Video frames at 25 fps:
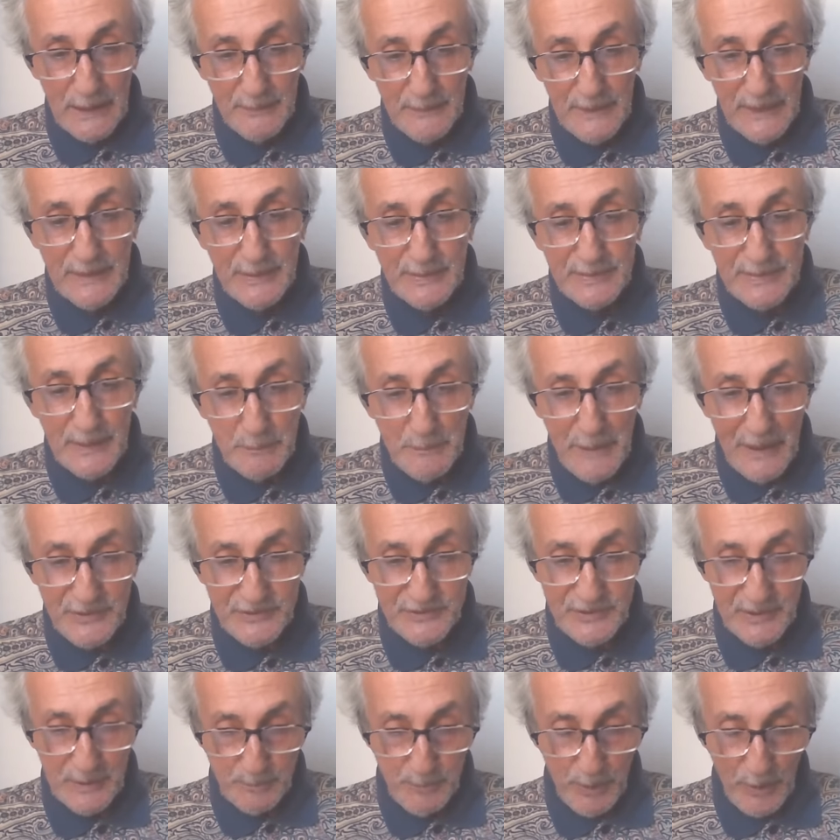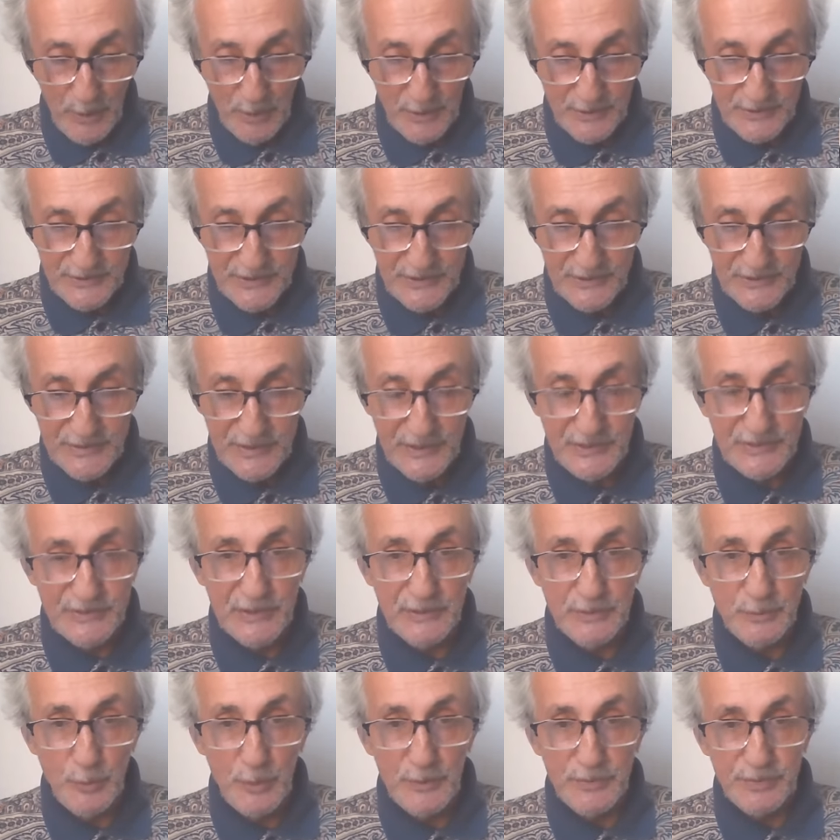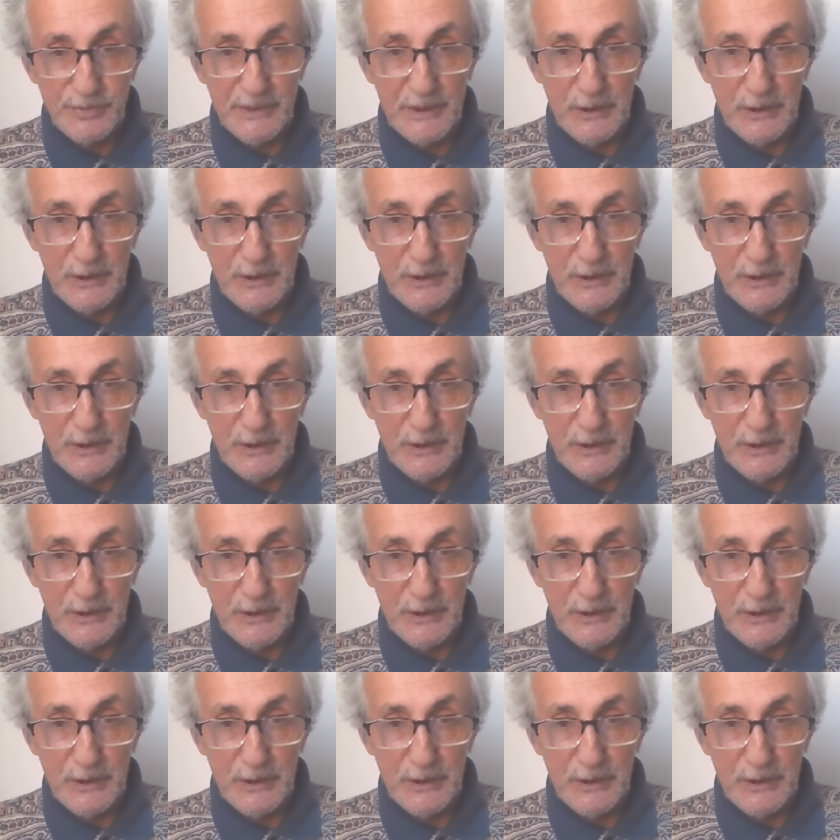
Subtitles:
In domestic policies, this is what the